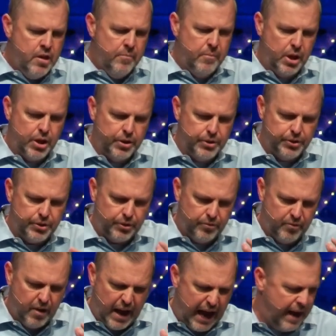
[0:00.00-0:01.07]
because
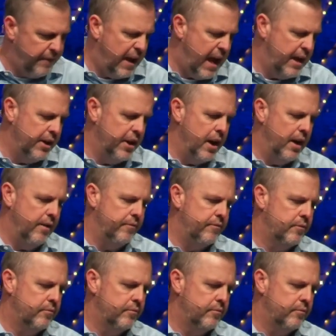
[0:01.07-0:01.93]
I've had enough.